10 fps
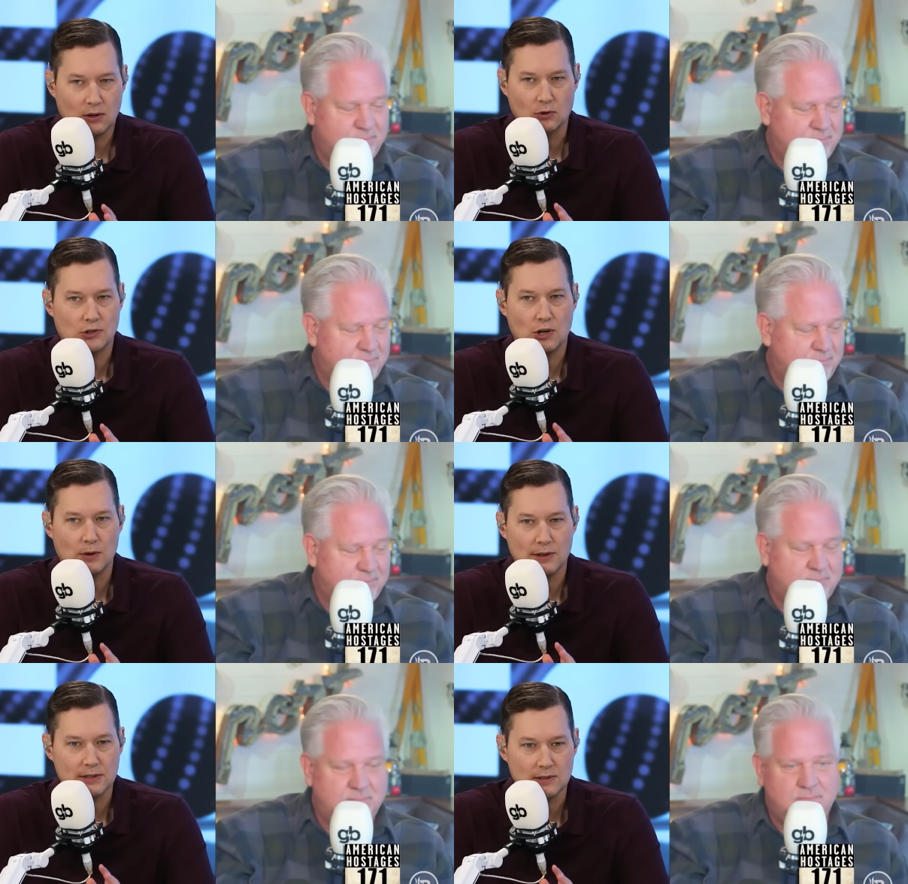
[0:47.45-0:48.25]
Speaker 1: a whole show
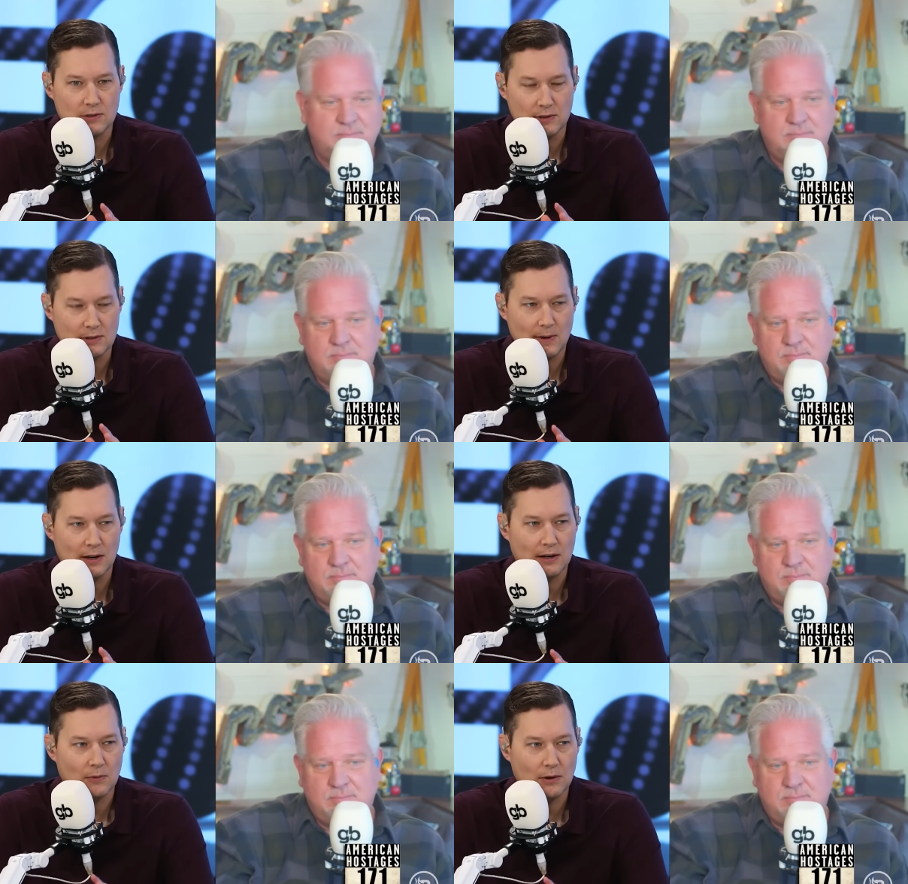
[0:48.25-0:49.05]
on this on Studios
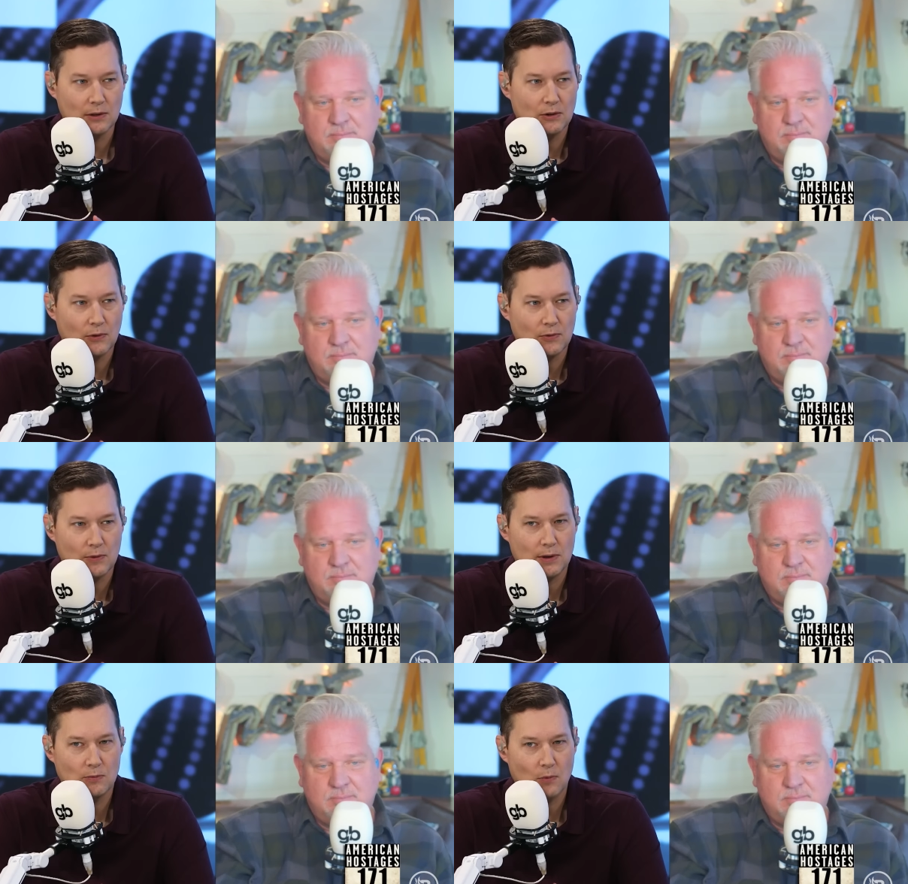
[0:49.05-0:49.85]
America, where you go through
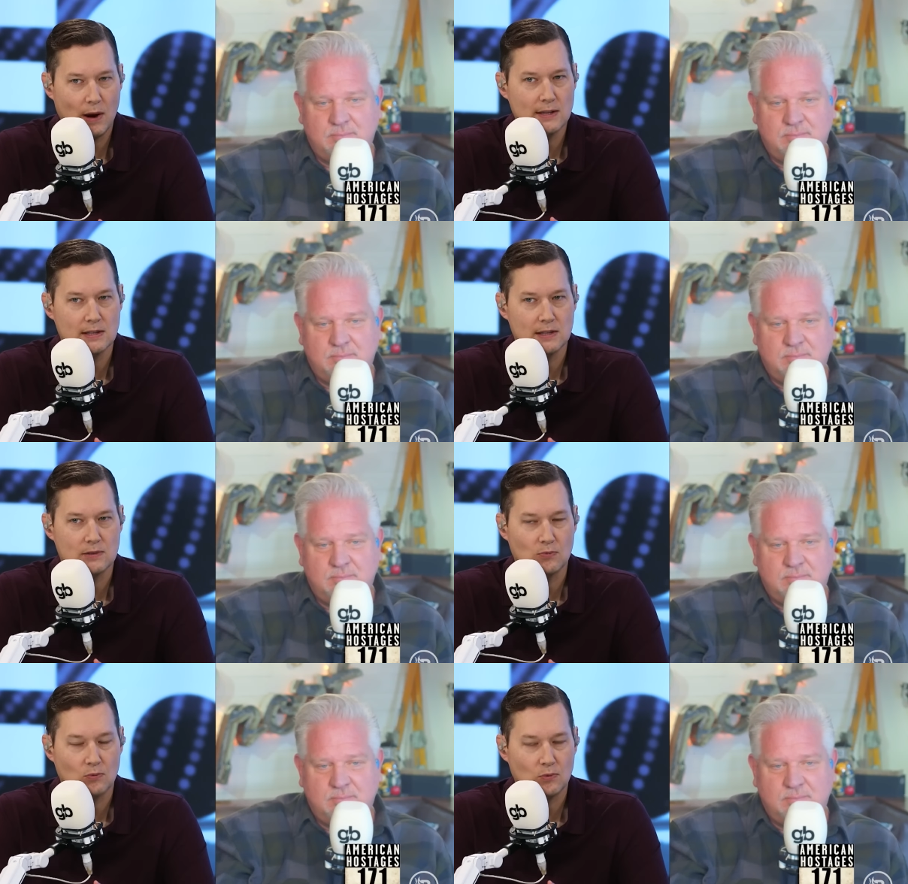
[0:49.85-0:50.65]
the ways
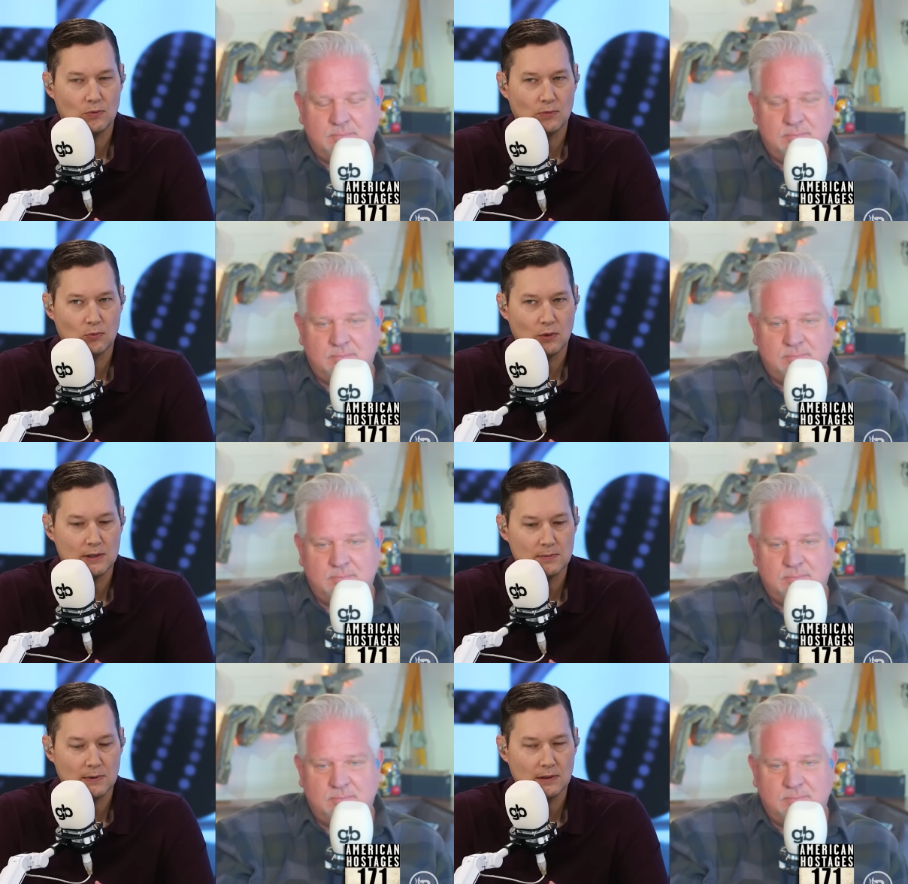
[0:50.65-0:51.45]
this rule, rule
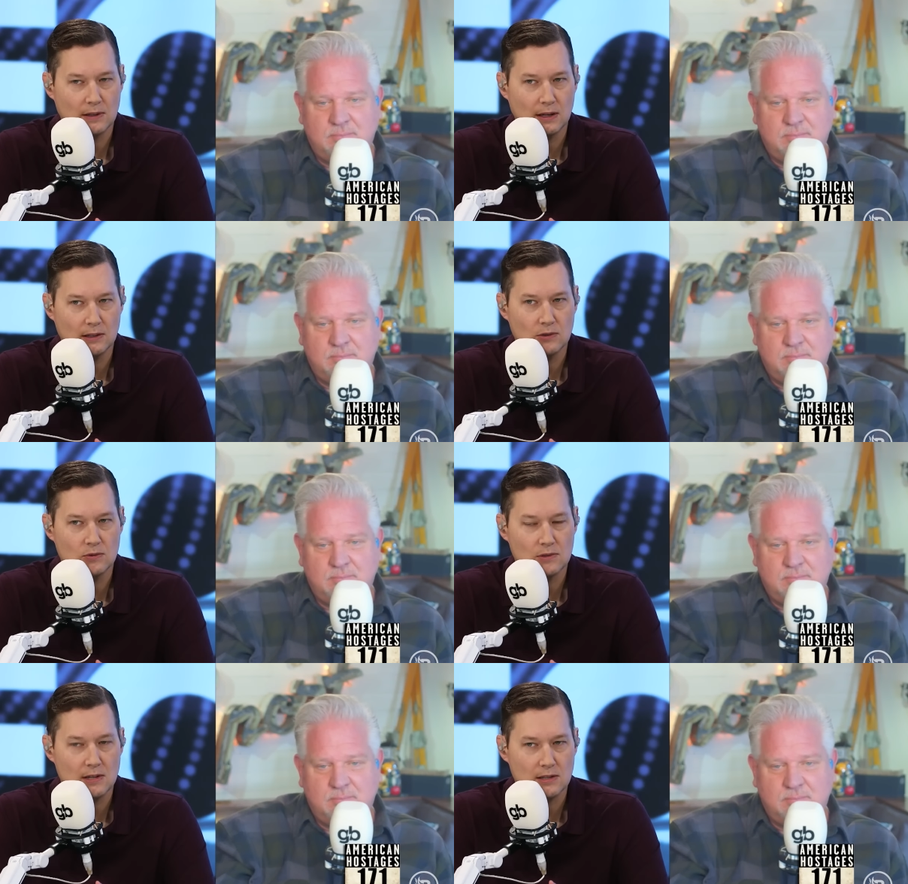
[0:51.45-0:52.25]
has been uh,
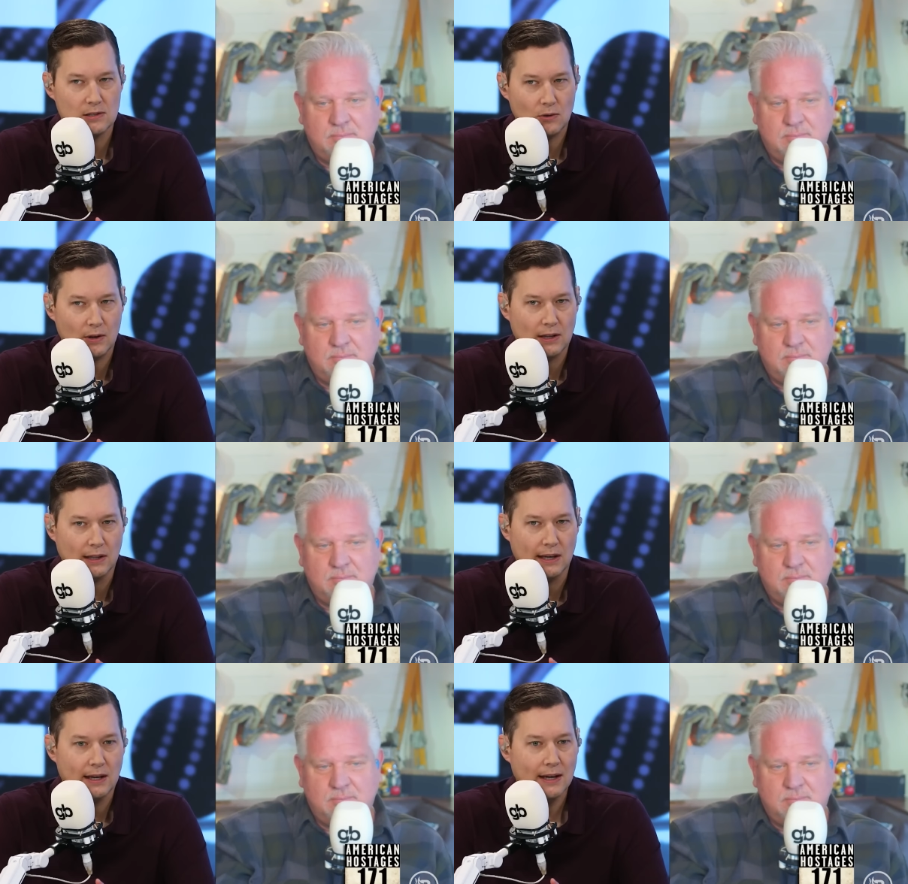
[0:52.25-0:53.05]
used
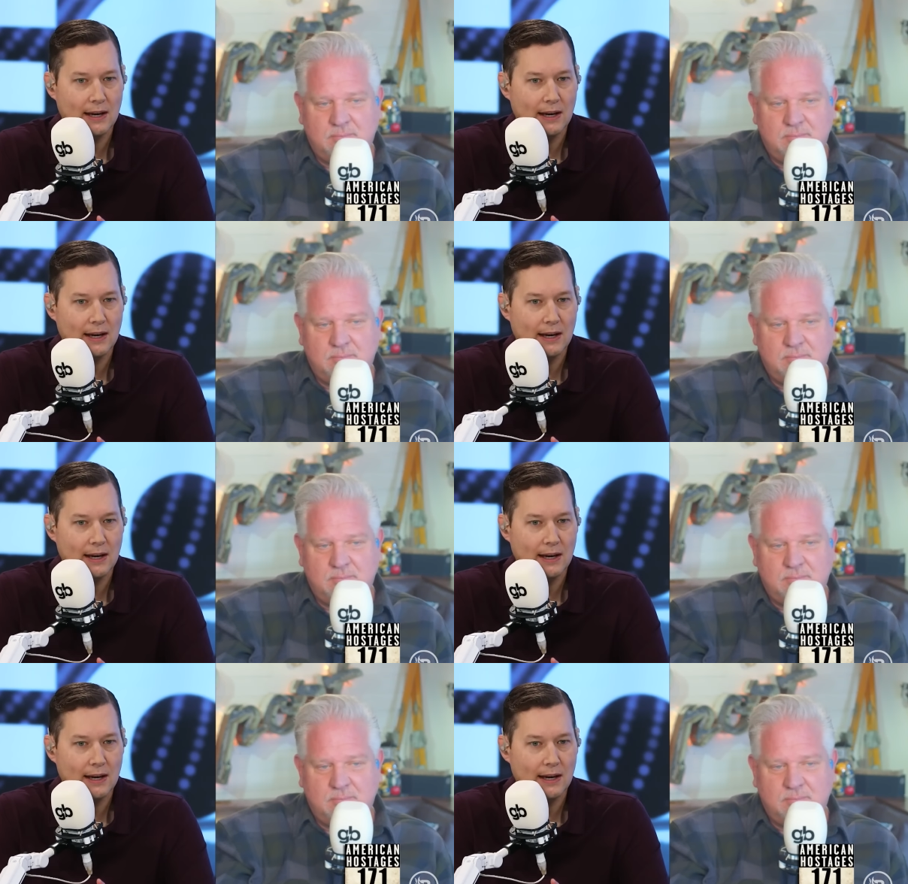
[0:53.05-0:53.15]
historically.